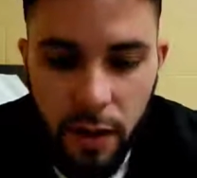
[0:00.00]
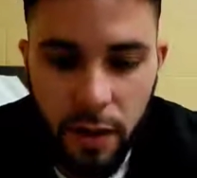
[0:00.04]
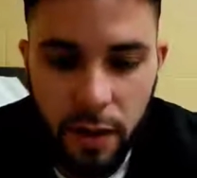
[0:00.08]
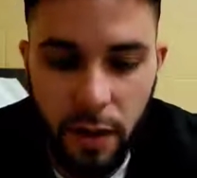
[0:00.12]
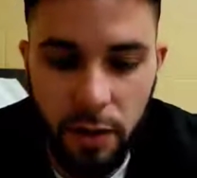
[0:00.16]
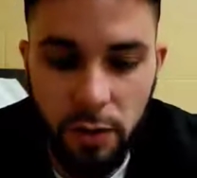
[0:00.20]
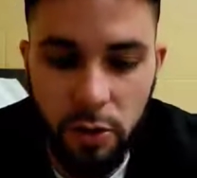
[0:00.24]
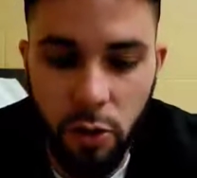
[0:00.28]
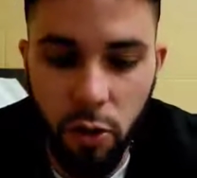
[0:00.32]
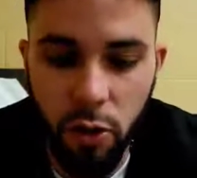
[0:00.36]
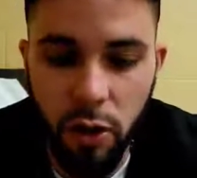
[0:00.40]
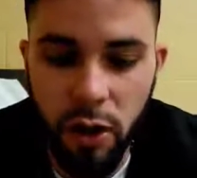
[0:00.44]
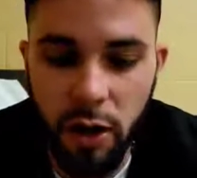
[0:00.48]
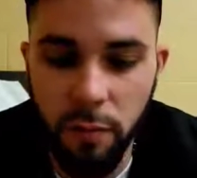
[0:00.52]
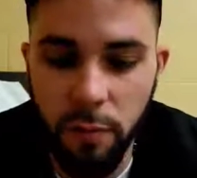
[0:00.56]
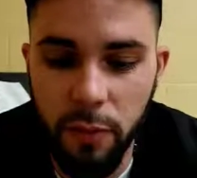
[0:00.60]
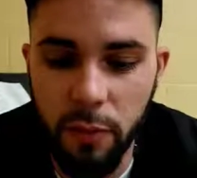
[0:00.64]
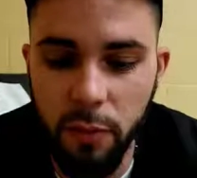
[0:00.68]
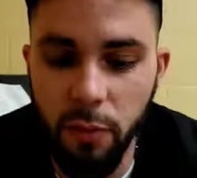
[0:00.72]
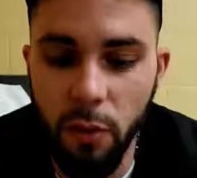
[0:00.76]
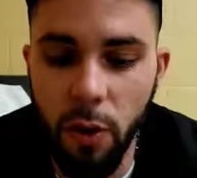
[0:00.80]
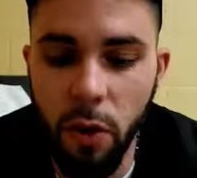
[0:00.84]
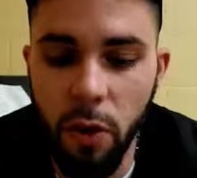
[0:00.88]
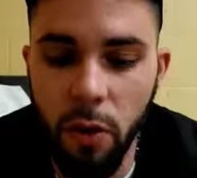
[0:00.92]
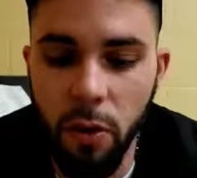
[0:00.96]
Now don't get
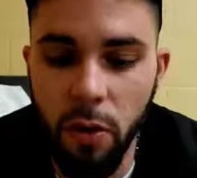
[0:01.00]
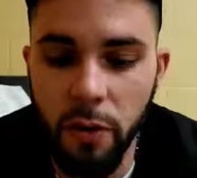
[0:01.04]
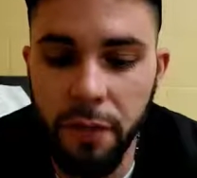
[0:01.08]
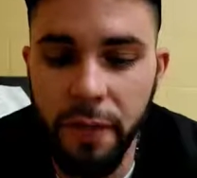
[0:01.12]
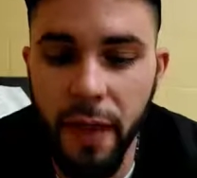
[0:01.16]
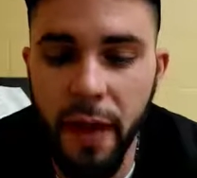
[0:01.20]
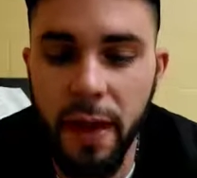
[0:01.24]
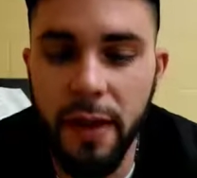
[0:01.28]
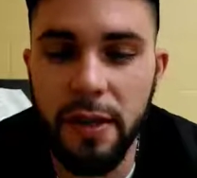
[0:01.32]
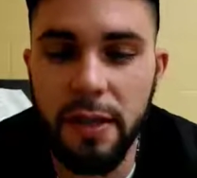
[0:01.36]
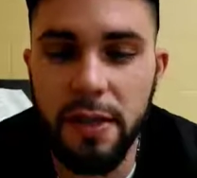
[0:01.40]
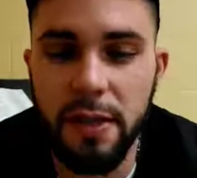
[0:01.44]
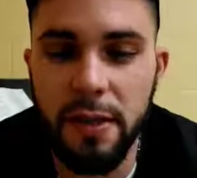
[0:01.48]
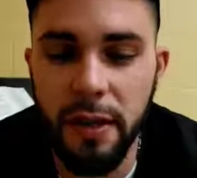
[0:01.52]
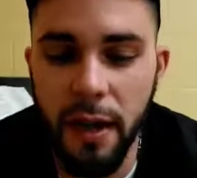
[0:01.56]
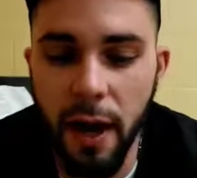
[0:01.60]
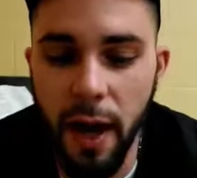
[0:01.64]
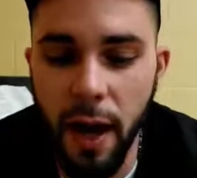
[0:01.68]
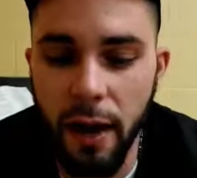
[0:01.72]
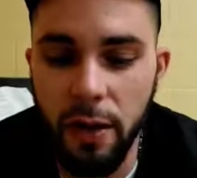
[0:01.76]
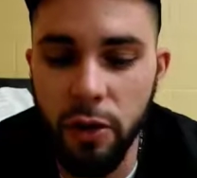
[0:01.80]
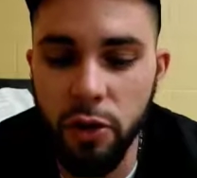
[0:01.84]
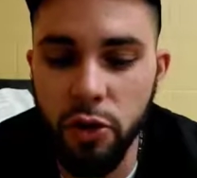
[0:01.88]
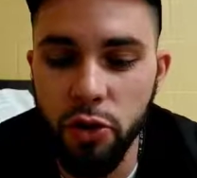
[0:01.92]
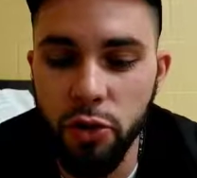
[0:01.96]
me wrong, that is
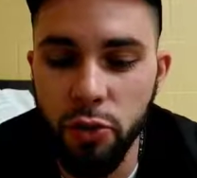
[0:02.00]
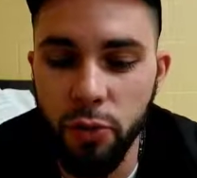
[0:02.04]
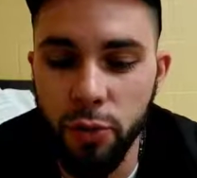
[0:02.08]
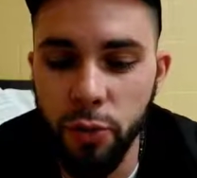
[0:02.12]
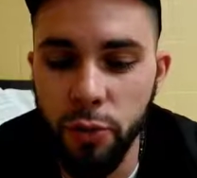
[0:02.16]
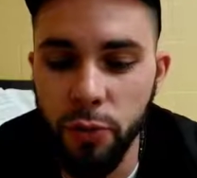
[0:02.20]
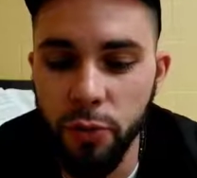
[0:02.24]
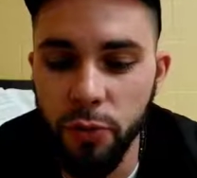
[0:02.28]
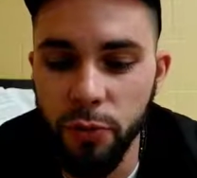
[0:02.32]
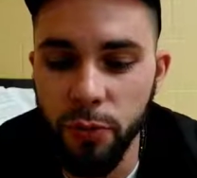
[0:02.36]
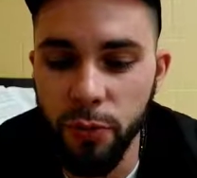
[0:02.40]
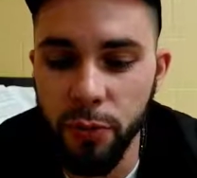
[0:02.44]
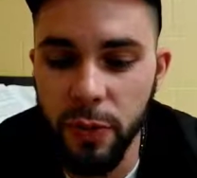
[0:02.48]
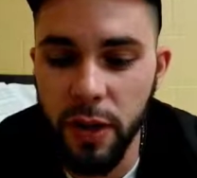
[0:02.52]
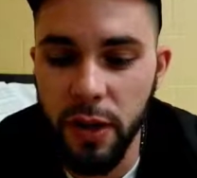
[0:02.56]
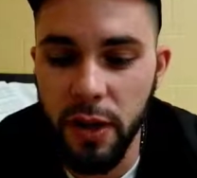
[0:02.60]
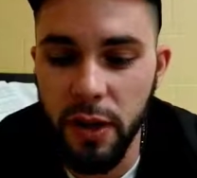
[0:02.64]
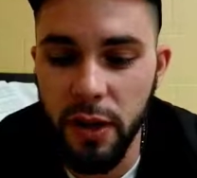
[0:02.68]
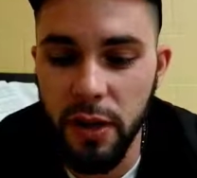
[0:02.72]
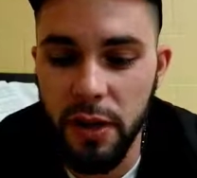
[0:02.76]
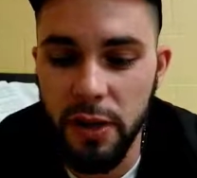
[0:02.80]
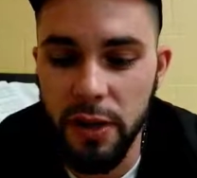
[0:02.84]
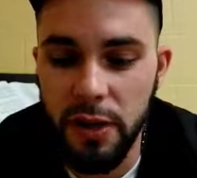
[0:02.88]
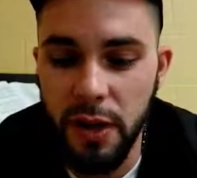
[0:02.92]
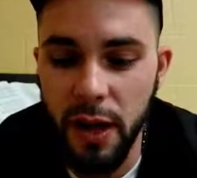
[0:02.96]
not true,
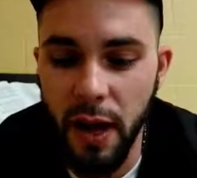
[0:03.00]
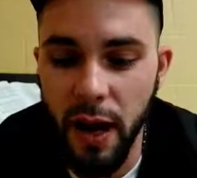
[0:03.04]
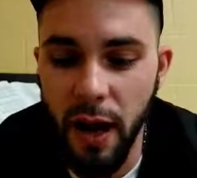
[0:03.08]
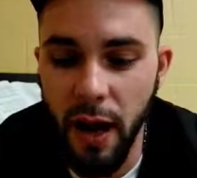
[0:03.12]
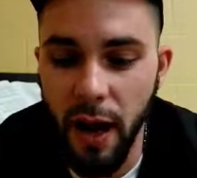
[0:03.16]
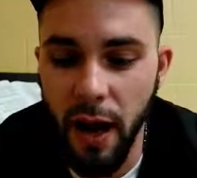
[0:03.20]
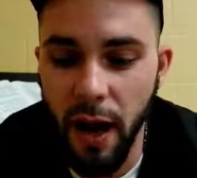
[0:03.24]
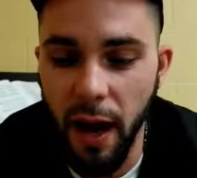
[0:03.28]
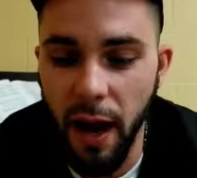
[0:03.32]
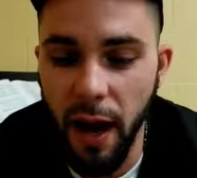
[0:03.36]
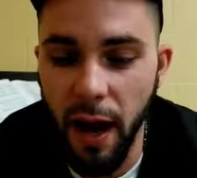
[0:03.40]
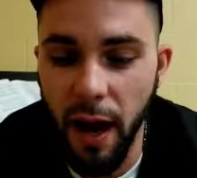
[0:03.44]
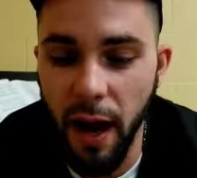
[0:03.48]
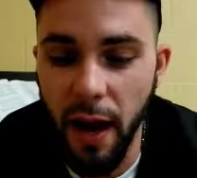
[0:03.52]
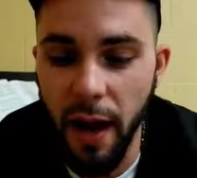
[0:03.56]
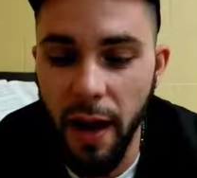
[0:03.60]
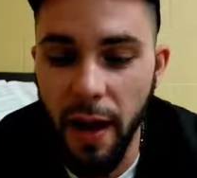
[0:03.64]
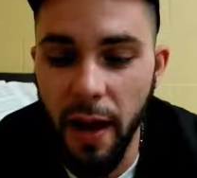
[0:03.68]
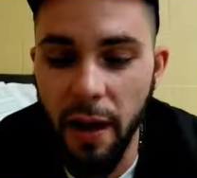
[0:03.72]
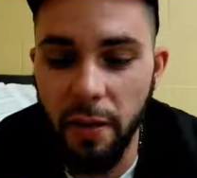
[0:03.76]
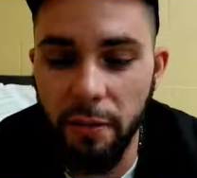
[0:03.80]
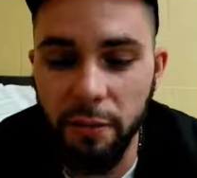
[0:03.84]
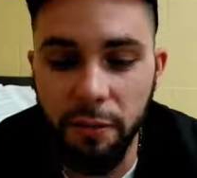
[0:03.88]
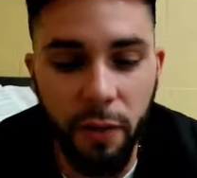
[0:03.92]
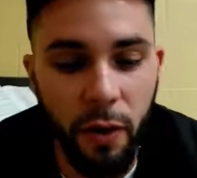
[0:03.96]
because I
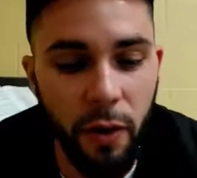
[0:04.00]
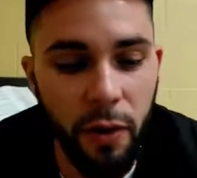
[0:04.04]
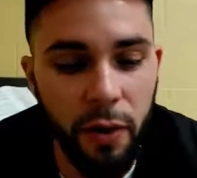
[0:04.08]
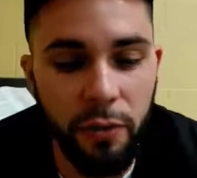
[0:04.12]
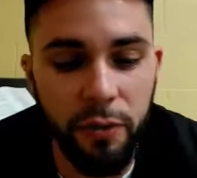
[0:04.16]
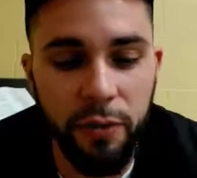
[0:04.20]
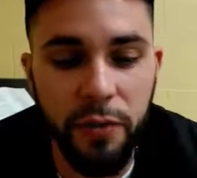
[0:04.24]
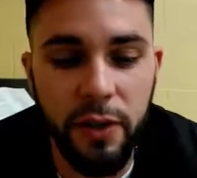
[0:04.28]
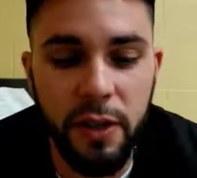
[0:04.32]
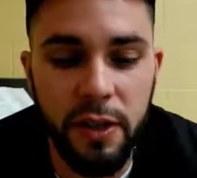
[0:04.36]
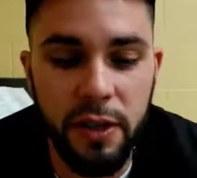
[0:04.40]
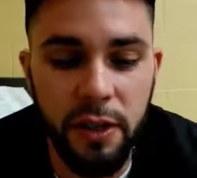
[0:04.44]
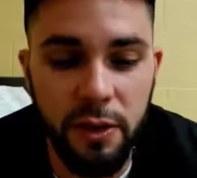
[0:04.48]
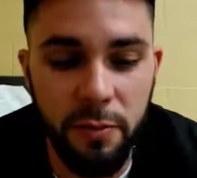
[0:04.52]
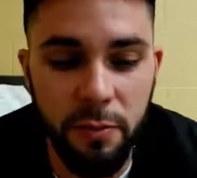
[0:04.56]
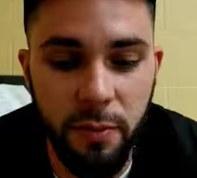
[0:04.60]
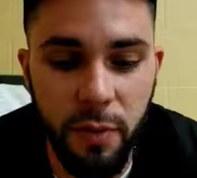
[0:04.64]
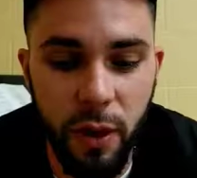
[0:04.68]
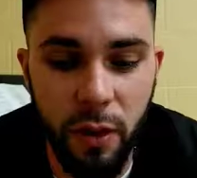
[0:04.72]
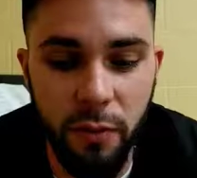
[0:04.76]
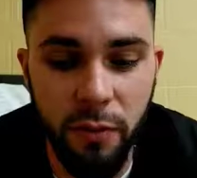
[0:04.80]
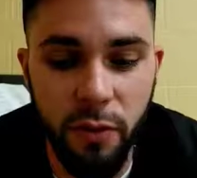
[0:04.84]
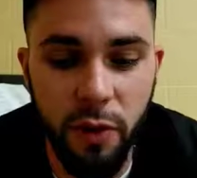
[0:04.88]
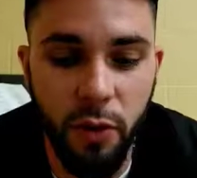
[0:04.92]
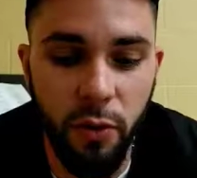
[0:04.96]
have fallen
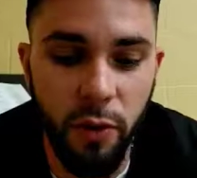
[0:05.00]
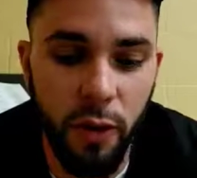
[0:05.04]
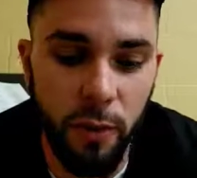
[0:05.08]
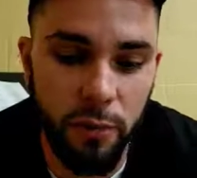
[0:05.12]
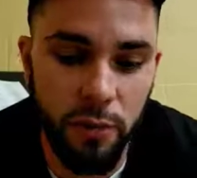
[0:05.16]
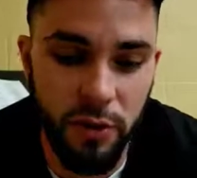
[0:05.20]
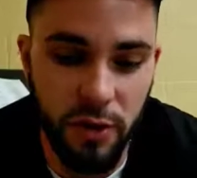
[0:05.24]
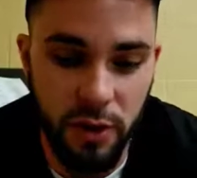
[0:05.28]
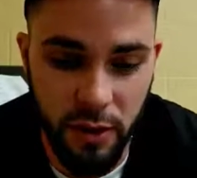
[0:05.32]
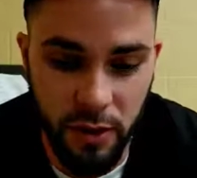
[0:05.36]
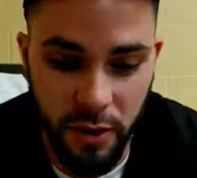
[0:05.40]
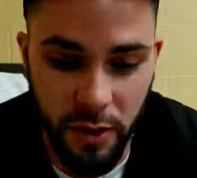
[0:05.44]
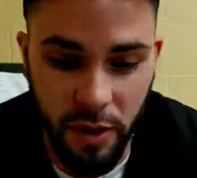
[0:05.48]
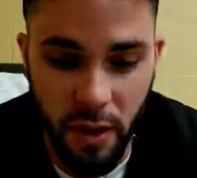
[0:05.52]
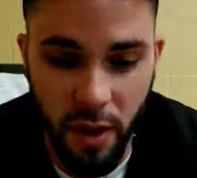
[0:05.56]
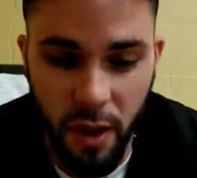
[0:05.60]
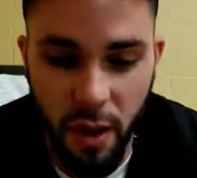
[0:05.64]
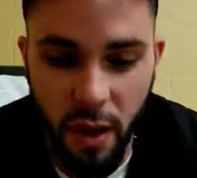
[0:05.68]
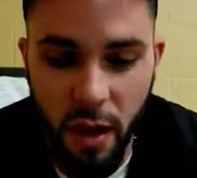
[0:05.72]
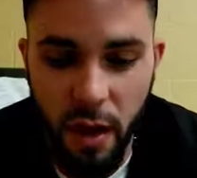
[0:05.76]
victim of corruption.